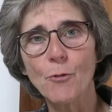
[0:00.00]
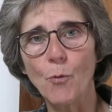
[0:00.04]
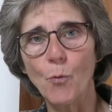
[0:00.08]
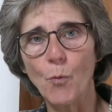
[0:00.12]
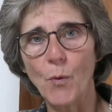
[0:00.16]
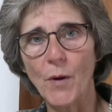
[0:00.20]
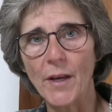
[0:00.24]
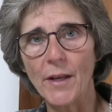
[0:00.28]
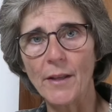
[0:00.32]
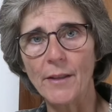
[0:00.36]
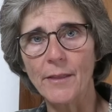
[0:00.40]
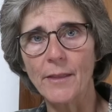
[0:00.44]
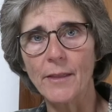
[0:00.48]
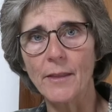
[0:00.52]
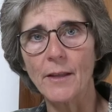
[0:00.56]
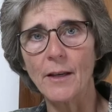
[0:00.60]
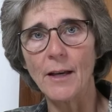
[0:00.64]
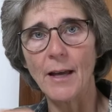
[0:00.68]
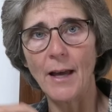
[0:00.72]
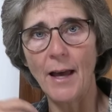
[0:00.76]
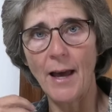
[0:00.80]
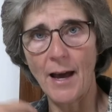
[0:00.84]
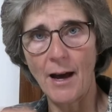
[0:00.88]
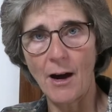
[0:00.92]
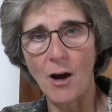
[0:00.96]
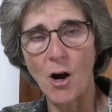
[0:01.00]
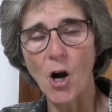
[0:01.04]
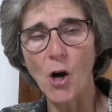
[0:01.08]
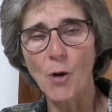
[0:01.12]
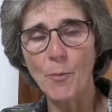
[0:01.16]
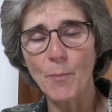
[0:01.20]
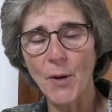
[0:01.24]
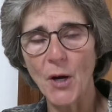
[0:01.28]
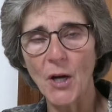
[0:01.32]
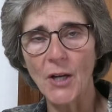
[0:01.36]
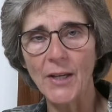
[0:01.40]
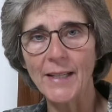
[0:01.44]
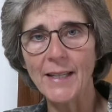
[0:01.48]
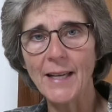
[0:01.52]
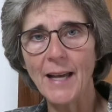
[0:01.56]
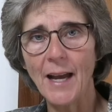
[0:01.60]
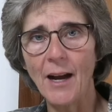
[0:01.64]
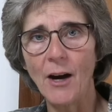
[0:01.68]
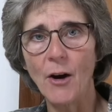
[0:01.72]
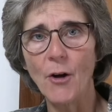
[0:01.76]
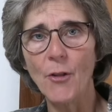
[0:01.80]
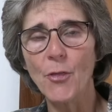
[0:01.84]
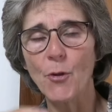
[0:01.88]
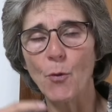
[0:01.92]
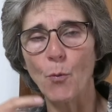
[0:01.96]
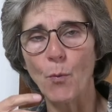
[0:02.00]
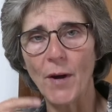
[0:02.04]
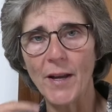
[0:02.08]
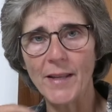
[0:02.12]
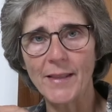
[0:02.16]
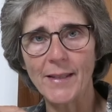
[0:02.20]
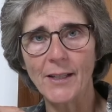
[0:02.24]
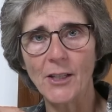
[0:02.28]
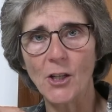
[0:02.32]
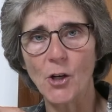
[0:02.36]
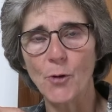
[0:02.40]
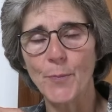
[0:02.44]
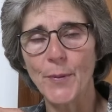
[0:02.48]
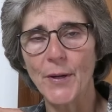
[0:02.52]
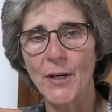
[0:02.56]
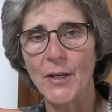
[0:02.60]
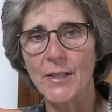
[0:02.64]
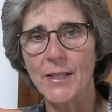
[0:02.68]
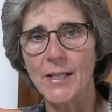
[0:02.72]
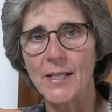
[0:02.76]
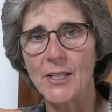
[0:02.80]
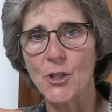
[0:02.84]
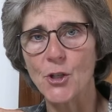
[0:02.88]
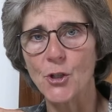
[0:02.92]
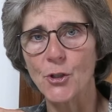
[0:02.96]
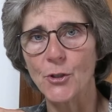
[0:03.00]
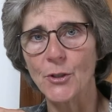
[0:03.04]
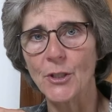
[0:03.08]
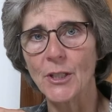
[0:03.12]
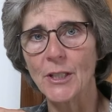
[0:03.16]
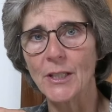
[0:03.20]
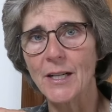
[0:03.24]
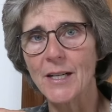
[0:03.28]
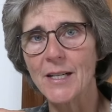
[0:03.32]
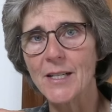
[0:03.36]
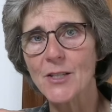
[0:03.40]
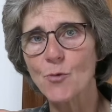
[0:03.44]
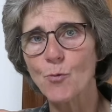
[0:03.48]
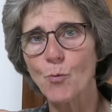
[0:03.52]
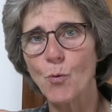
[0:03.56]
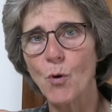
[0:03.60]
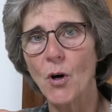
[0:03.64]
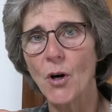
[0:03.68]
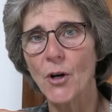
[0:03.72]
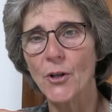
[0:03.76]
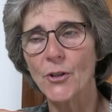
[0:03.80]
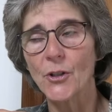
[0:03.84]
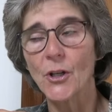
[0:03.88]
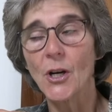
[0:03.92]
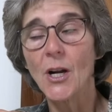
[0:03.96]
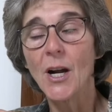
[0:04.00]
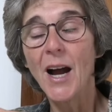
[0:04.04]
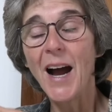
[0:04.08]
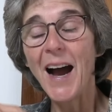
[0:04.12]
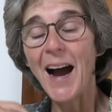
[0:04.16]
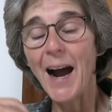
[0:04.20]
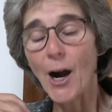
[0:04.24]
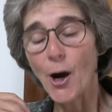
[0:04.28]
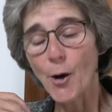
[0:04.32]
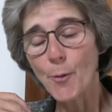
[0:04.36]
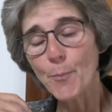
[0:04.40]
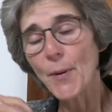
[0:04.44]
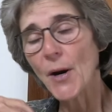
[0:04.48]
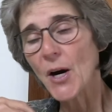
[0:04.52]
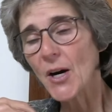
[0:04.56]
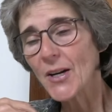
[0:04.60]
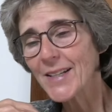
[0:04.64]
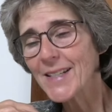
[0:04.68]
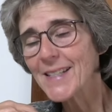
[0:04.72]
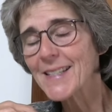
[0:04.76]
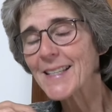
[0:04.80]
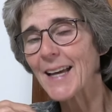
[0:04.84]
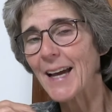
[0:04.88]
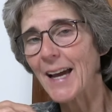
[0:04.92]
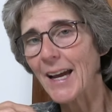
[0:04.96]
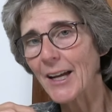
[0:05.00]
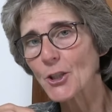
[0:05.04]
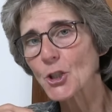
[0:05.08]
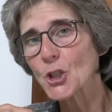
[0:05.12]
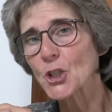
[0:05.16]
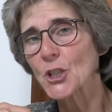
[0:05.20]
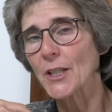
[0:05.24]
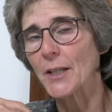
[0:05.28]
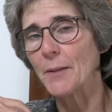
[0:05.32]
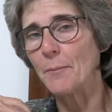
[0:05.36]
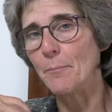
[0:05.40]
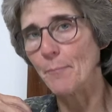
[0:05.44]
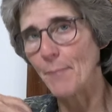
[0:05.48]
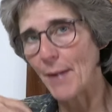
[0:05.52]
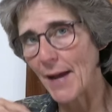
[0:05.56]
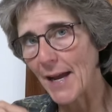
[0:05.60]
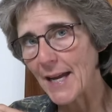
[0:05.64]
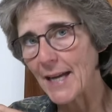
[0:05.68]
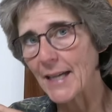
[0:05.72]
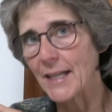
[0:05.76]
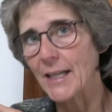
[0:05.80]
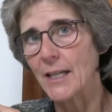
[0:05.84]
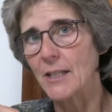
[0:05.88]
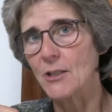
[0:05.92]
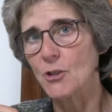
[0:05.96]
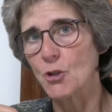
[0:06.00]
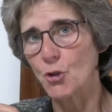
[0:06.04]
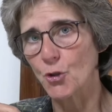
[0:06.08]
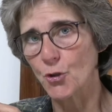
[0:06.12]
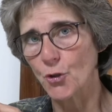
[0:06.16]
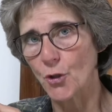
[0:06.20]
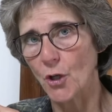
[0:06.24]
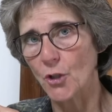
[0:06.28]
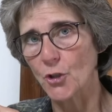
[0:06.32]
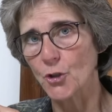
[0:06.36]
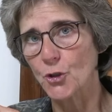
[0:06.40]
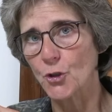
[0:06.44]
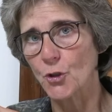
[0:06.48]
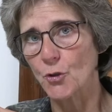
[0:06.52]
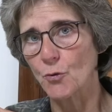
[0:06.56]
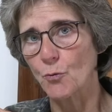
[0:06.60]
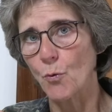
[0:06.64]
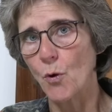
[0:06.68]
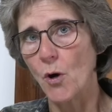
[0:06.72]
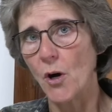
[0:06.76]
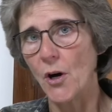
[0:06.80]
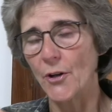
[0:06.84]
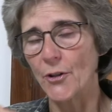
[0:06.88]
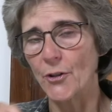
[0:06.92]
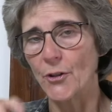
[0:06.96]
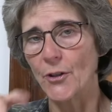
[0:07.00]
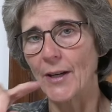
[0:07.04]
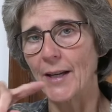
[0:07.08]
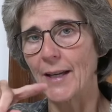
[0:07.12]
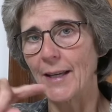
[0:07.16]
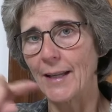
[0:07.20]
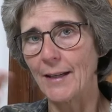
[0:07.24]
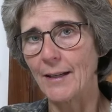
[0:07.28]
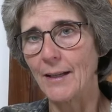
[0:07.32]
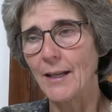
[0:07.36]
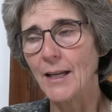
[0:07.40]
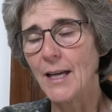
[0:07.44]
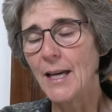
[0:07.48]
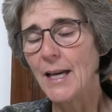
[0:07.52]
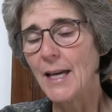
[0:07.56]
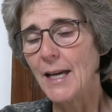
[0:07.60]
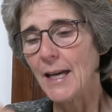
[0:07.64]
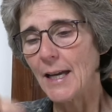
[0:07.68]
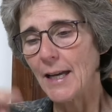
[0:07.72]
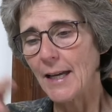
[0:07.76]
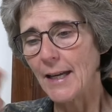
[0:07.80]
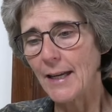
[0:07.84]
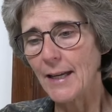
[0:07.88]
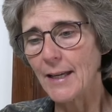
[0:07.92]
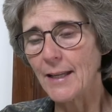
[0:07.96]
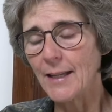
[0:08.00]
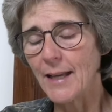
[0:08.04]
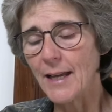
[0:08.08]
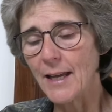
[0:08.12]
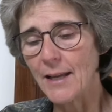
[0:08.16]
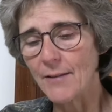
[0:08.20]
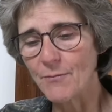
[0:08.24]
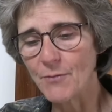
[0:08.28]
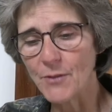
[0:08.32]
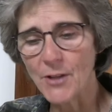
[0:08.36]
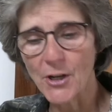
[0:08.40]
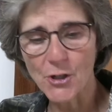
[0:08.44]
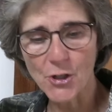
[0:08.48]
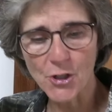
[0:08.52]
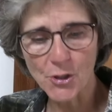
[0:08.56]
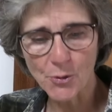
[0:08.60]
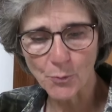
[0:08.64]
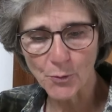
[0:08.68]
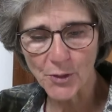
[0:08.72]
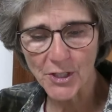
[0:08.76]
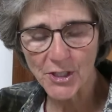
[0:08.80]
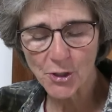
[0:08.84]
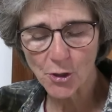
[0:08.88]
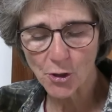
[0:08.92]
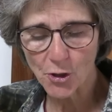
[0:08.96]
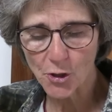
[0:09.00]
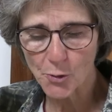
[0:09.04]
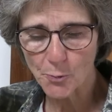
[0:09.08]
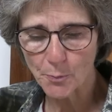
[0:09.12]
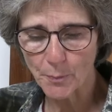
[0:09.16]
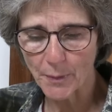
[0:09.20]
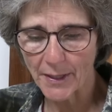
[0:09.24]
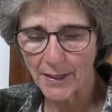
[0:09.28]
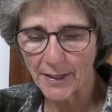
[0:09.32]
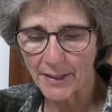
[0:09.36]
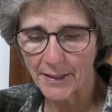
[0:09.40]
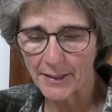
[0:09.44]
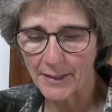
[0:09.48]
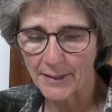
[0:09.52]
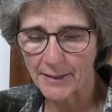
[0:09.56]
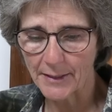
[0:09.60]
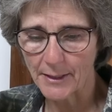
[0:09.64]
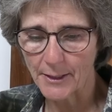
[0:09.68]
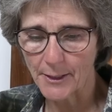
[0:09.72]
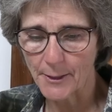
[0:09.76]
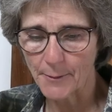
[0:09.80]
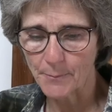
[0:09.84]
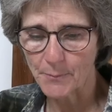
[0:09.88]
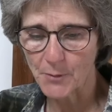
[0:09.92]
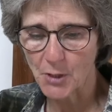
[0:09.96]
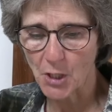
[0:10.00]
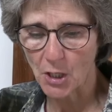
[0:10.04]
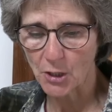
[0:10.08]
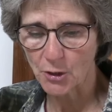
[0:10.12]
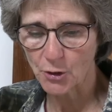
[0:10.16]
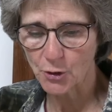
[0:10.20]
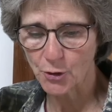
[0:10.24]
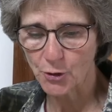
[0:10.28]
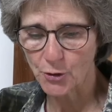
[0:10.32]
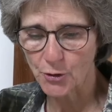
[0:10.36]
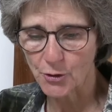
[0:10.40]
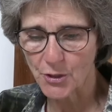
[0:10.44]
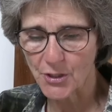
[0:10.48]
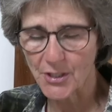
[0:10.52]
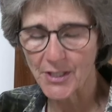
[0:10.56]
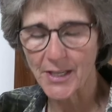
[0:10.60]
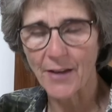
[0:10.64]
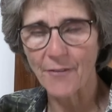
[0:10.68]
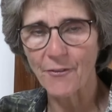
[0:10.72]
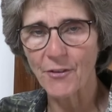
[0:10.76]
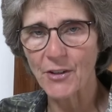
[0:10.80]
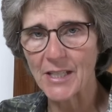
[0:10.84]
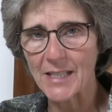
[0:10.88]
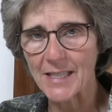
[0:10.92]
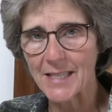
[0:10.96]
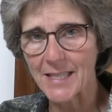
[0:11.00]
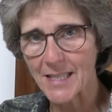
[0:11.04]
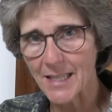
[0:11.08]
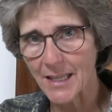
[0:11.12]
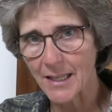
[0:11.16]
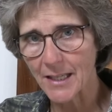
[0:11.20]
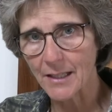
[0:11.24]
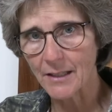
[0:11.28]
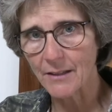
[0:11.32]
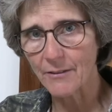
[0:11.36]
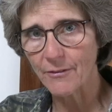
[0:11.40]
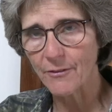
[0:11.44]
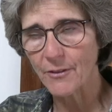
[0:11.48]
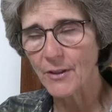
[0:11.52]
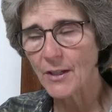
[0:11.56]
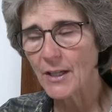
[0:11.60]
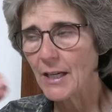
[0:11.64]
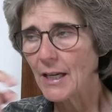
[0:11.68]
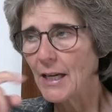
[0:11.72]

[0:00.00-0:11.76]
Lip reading: with our body health, the way that our bodies utilize water. Our bodies actually make structured water, and there's some research by Dr. Stephanie Seneff,